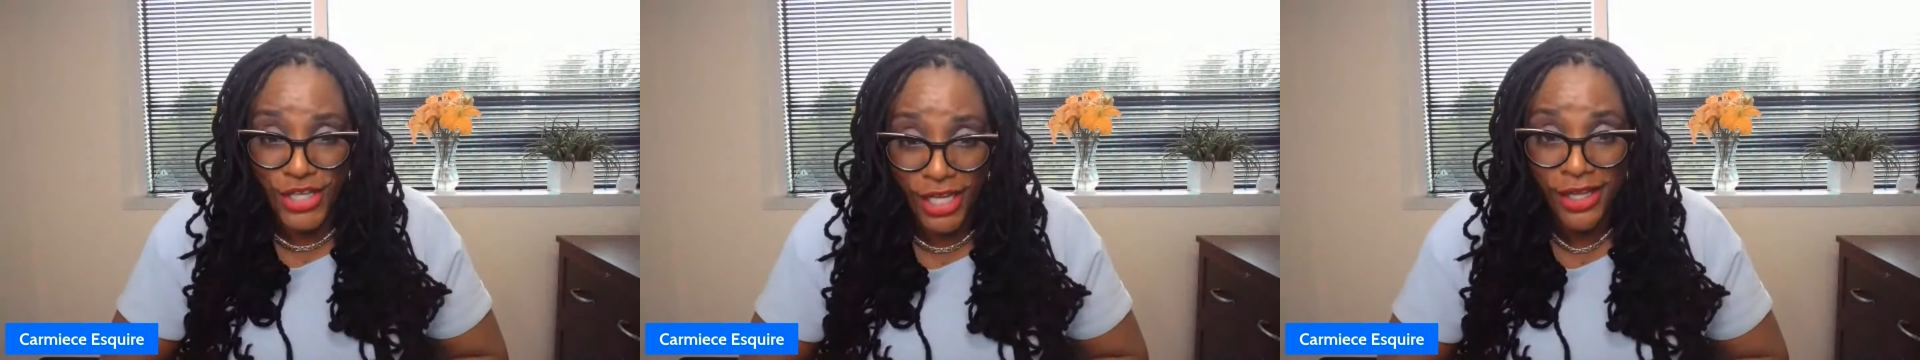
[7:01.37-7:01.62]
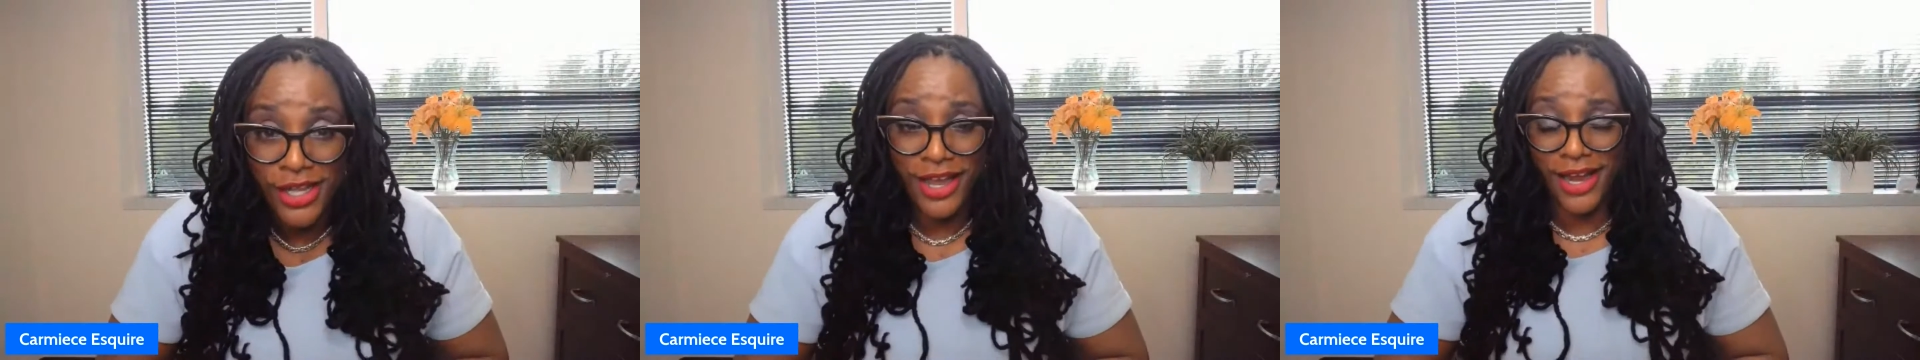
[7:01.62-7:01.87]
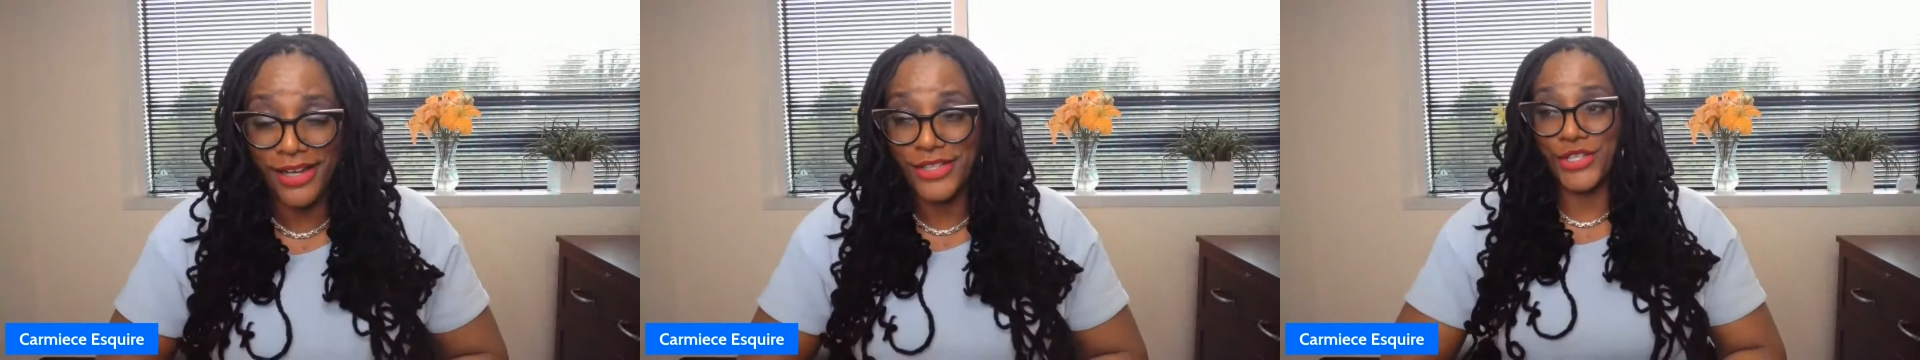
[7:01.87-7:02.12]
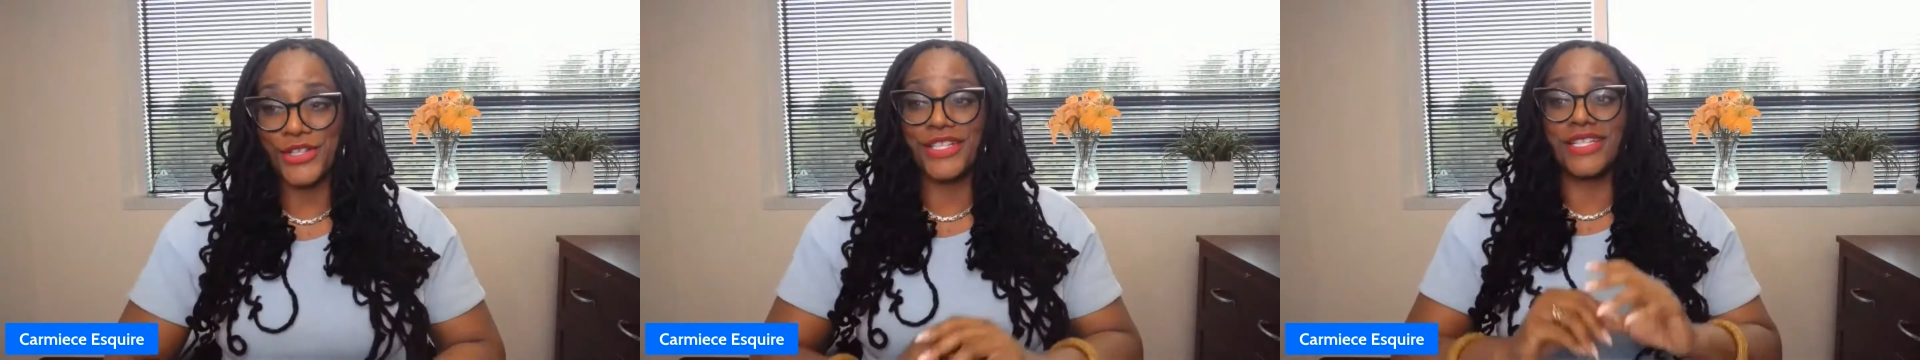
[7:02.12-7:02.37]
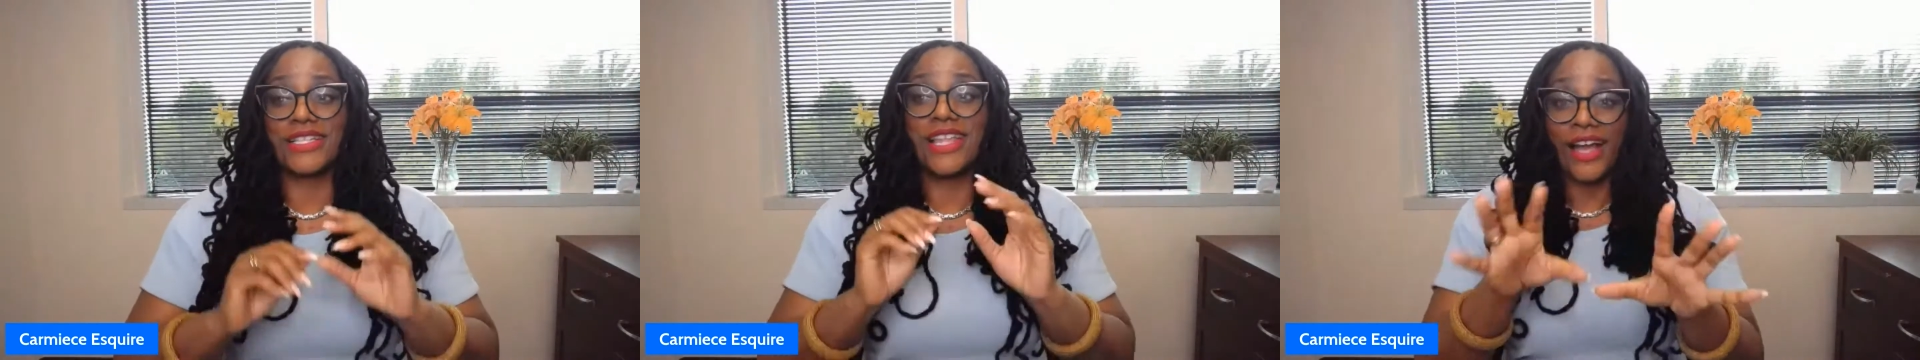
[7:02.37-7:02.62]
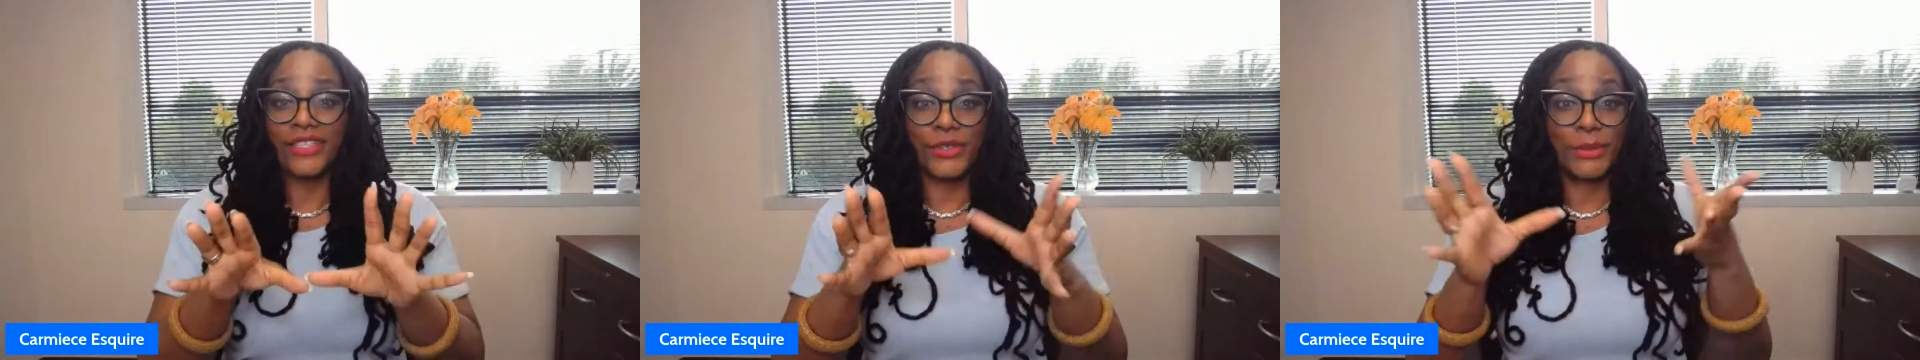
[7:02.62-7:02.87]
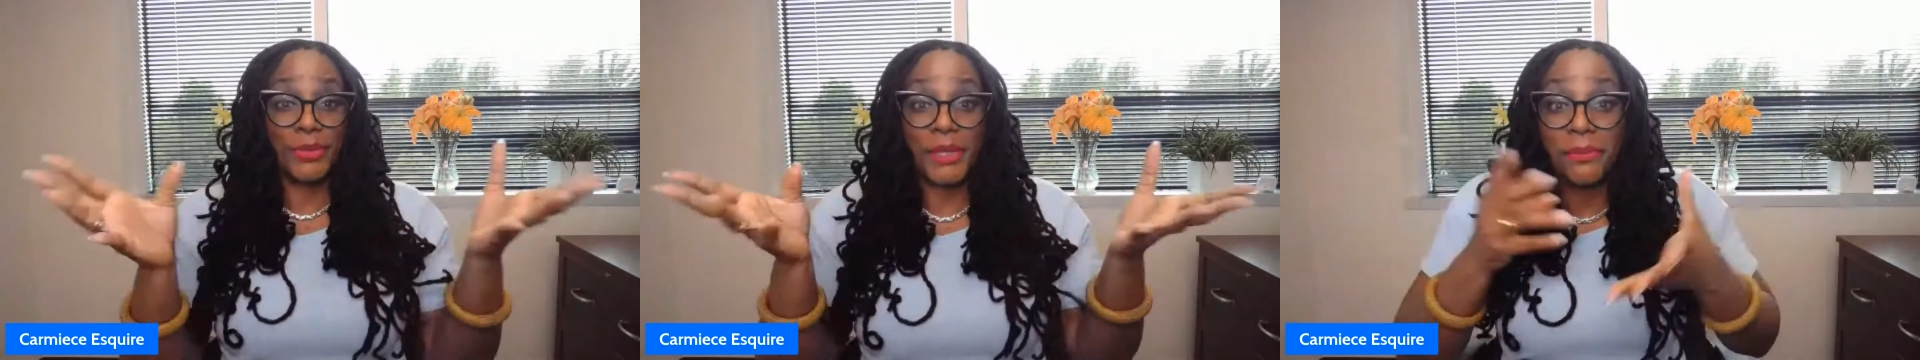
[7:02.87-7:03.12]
Juris Doctorate.